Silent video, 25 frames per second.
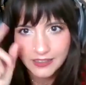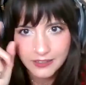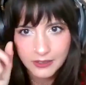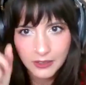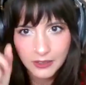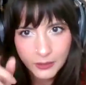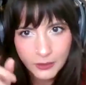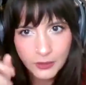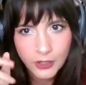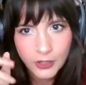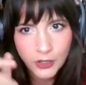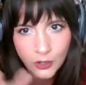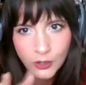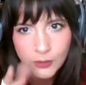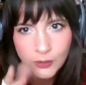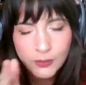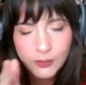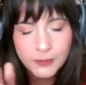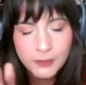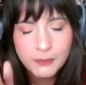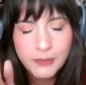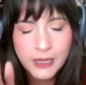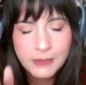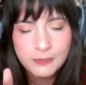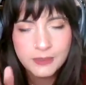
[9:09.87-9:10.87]
It
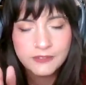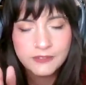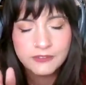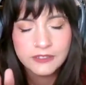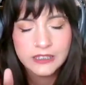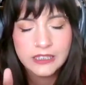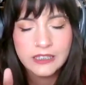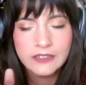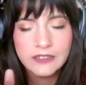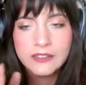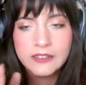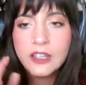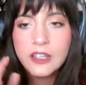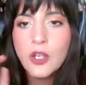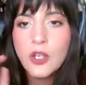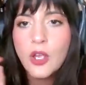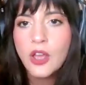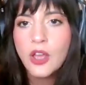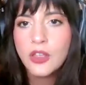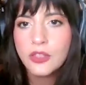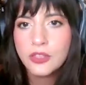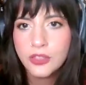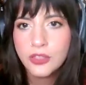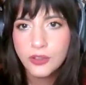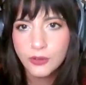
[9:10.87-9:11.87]
might be fleas.
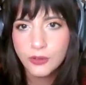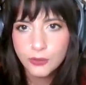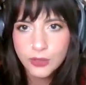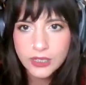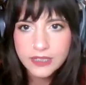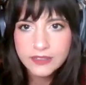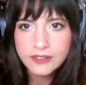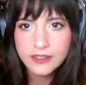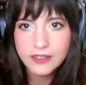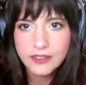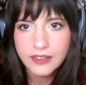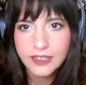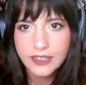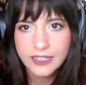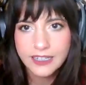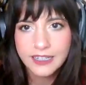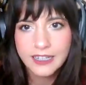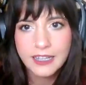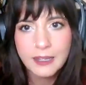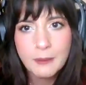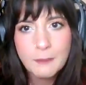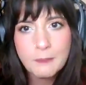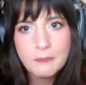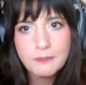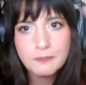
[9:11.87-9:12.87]
The reason,
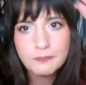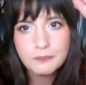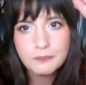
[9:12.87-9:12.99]
like,